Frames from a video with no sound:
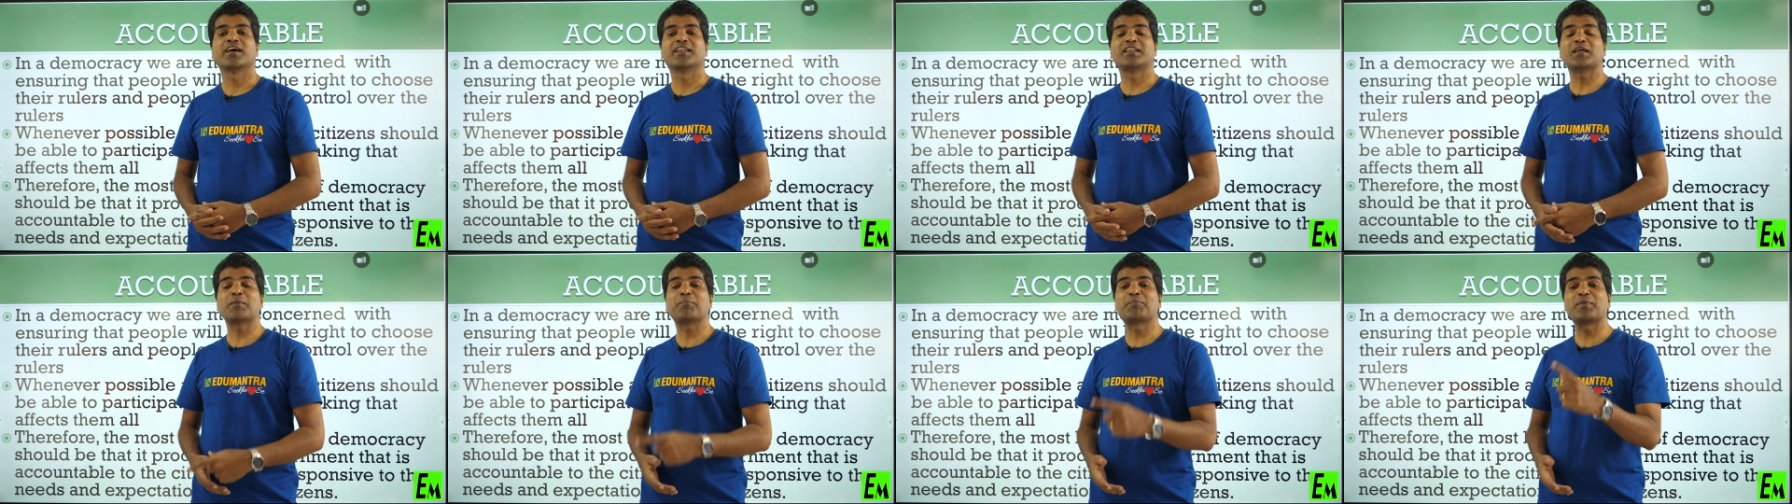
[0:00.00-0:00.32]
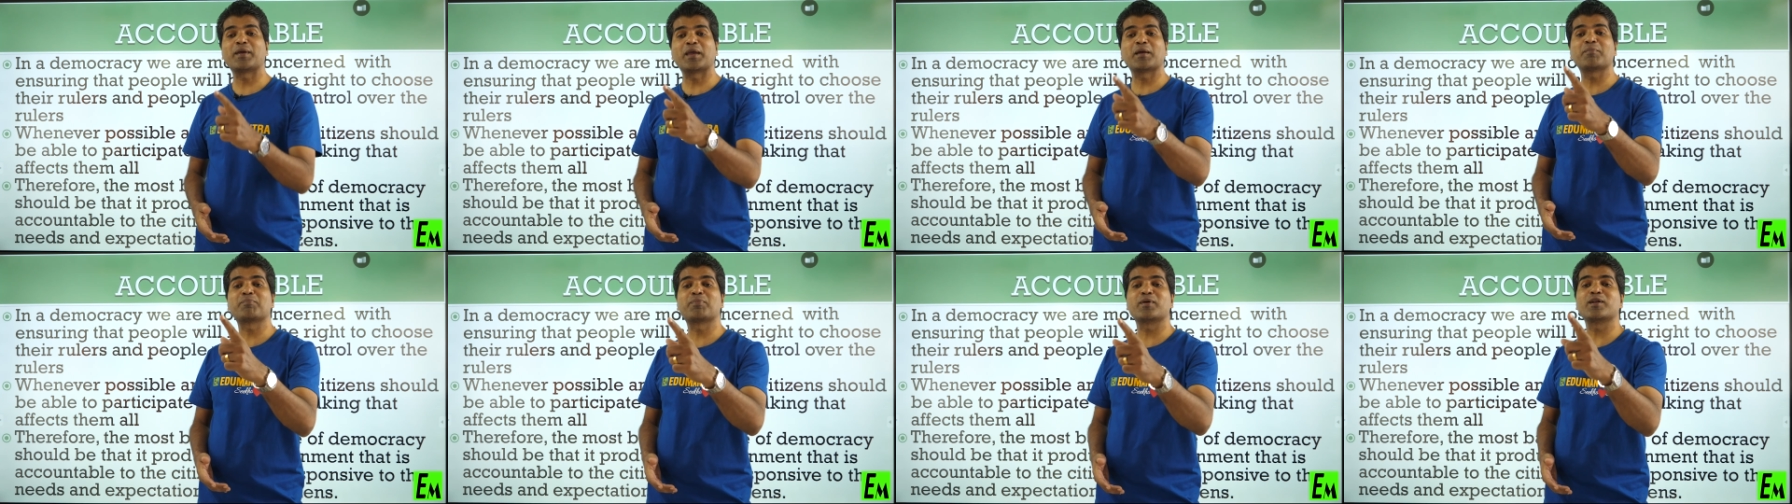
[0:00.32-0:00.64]
The
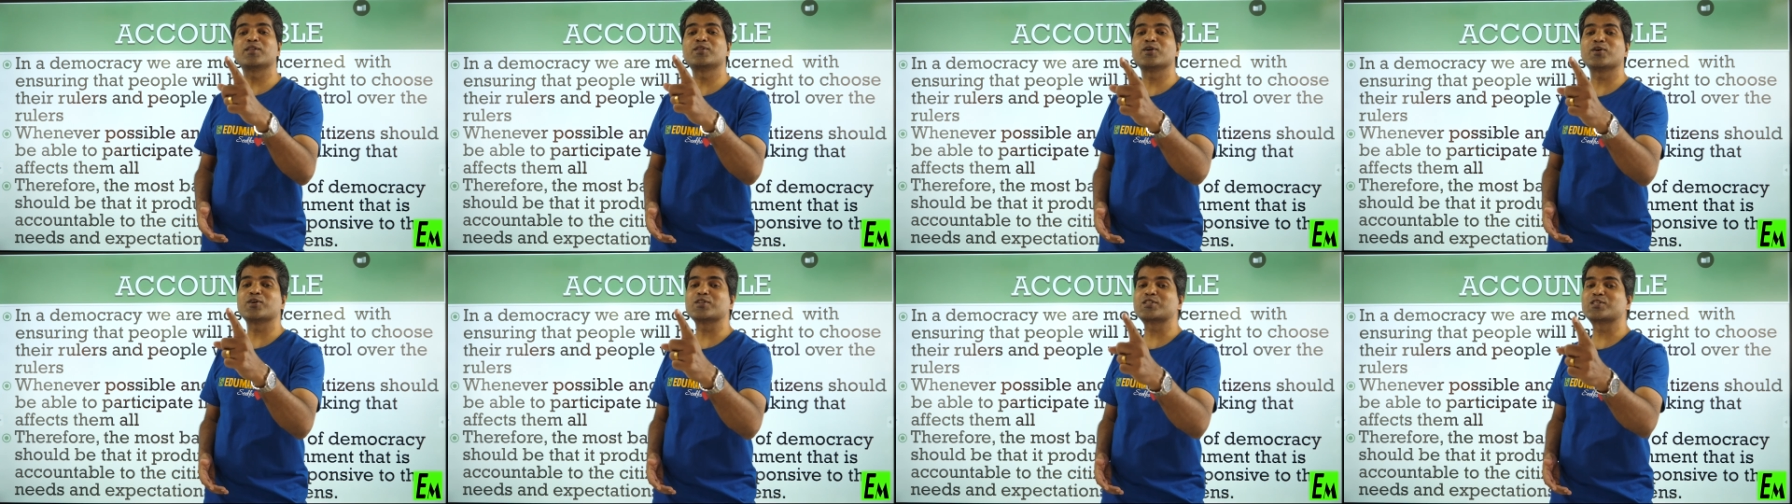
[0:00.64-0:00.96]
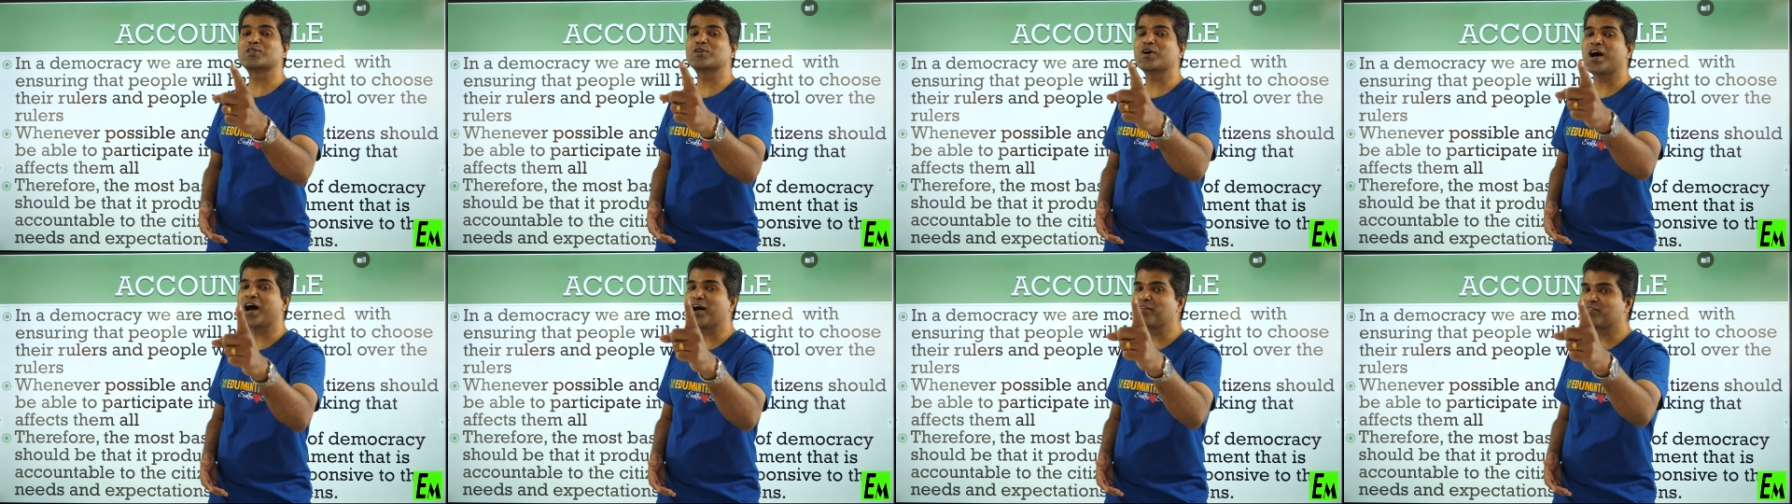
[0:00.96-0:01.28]
people, those
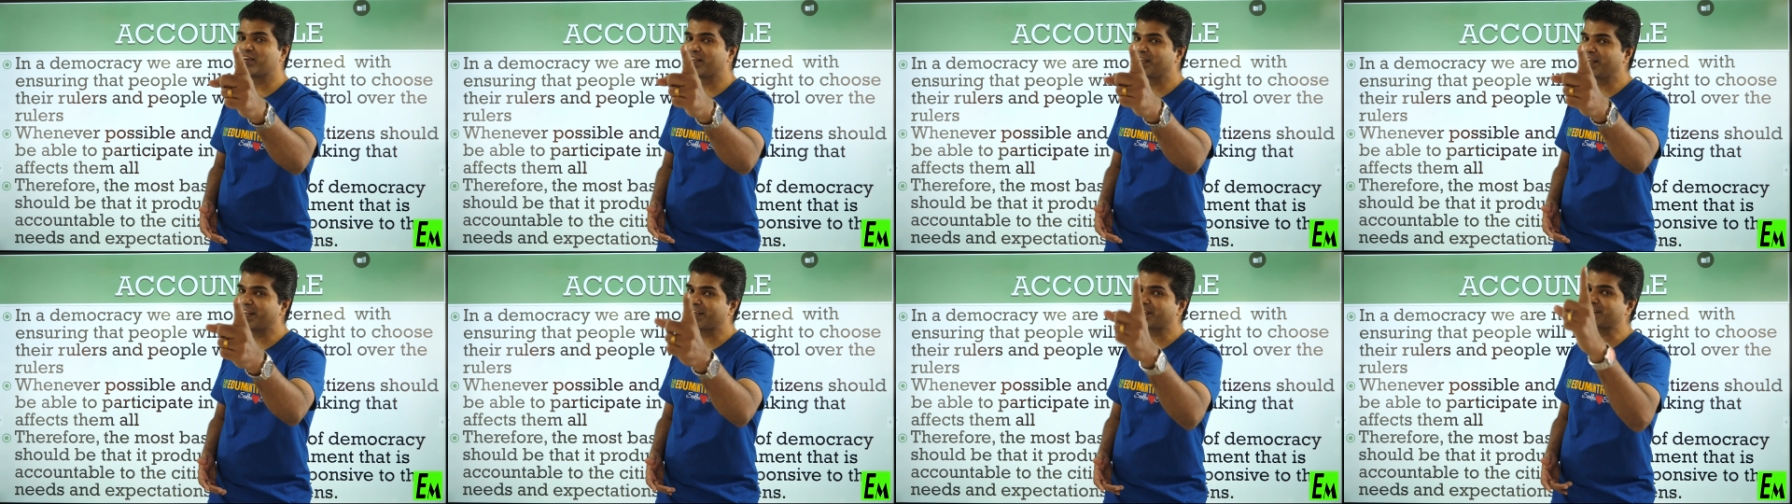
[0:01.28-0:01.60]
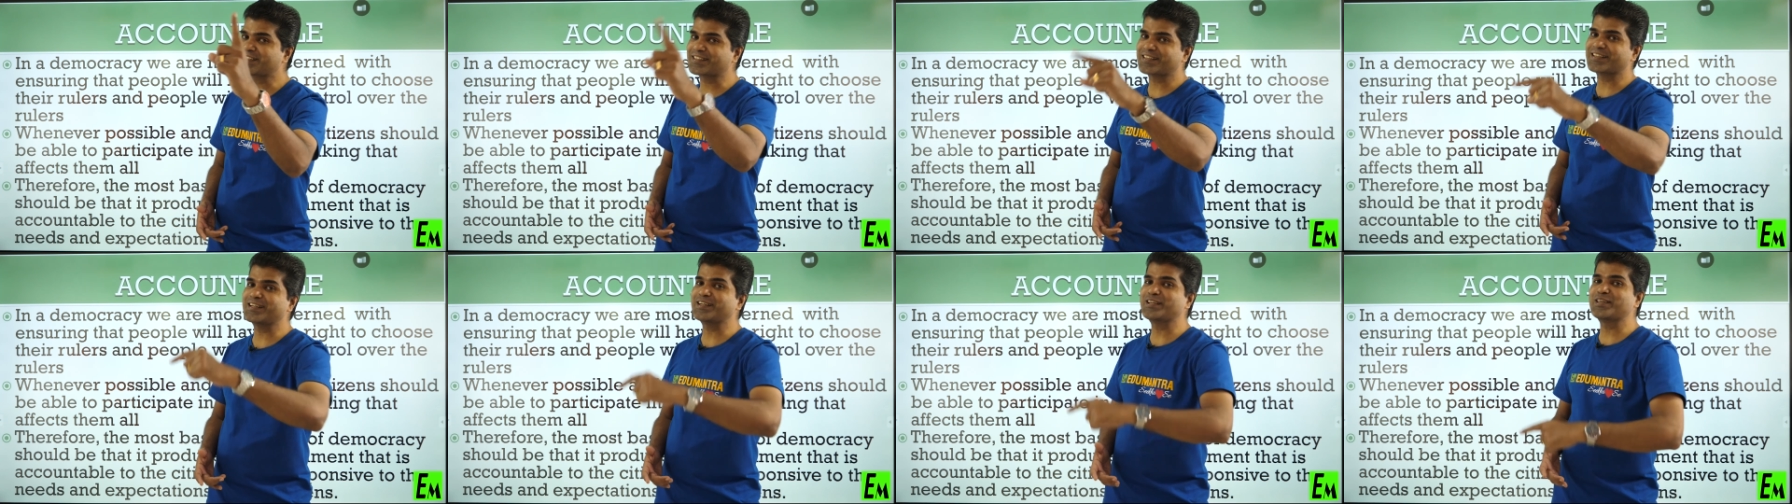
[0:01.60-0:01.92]
who have
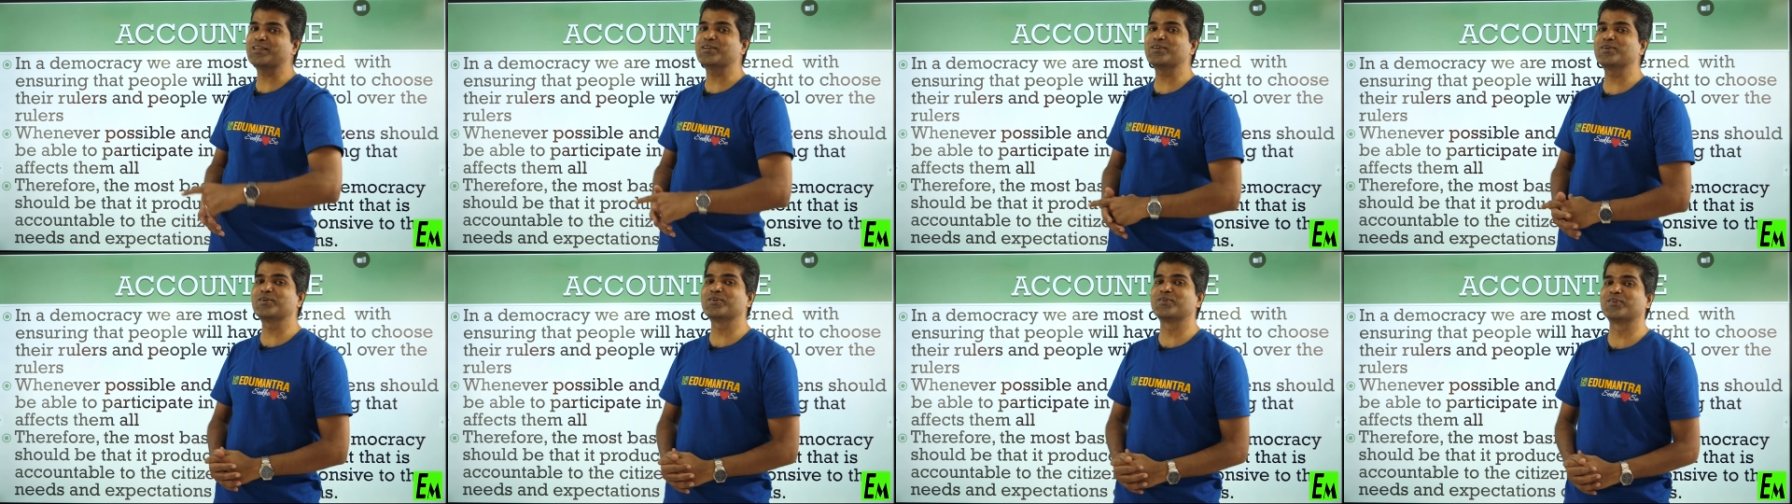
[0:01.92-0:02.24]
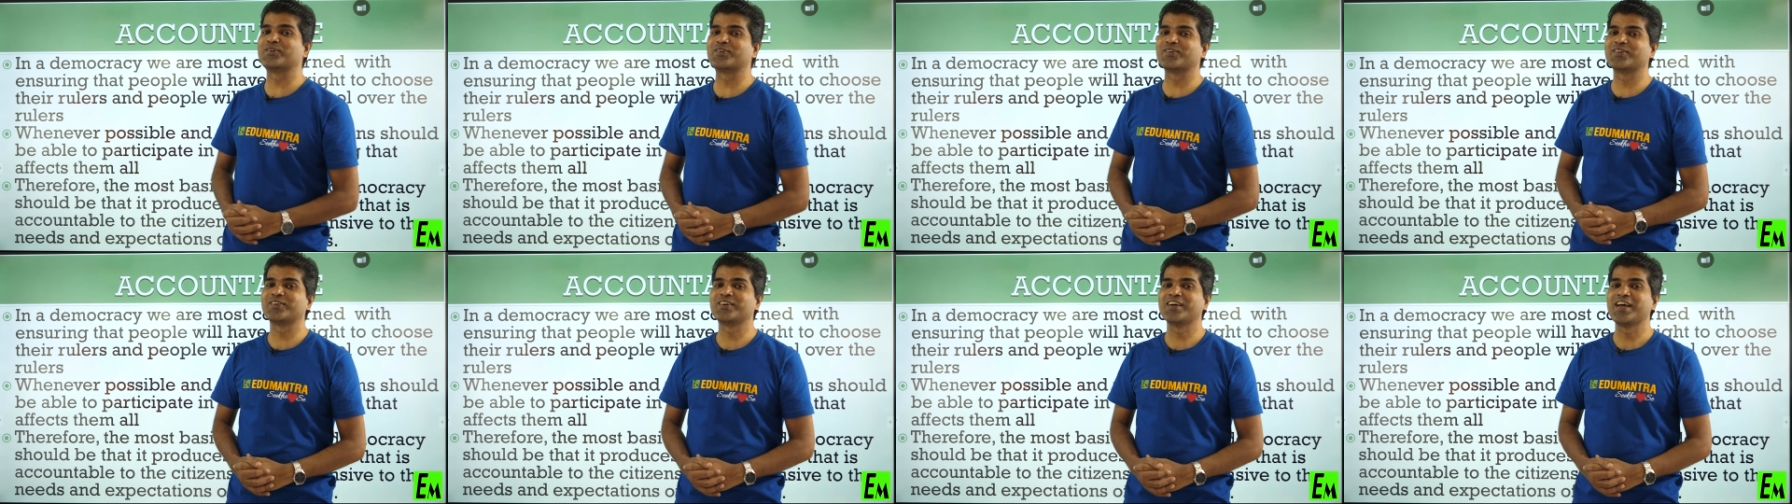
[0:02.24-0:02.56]
elected
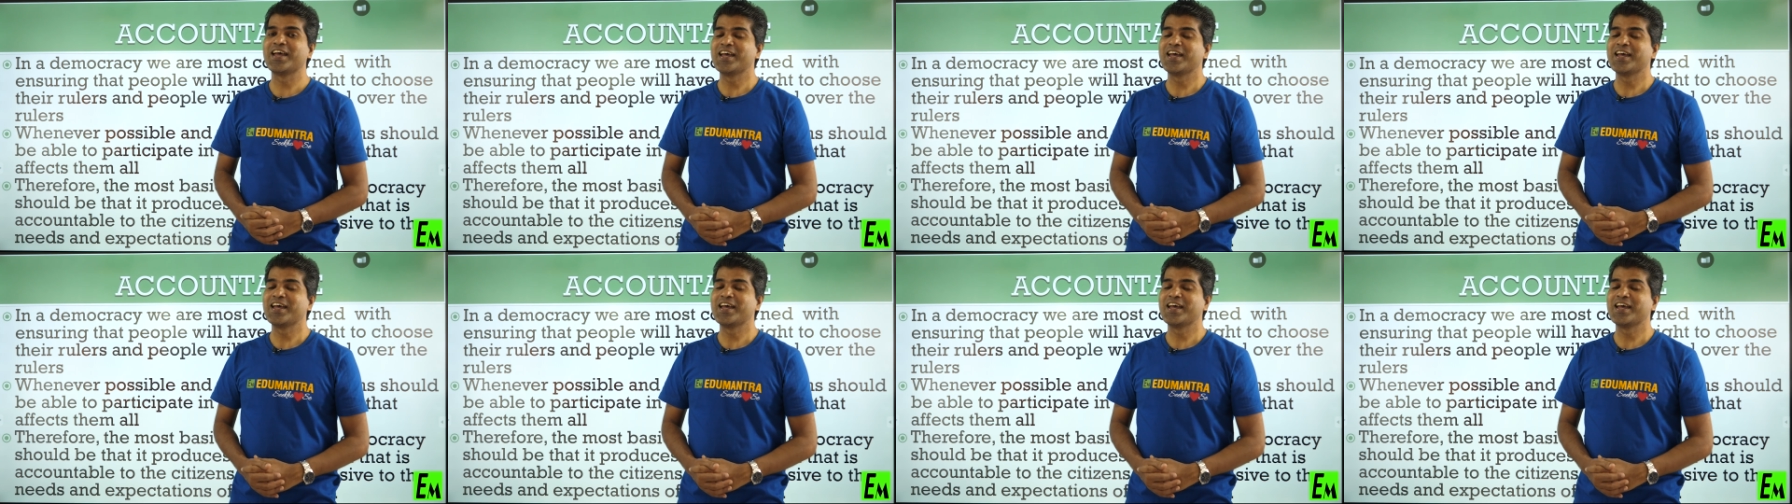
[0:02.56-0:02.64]
you,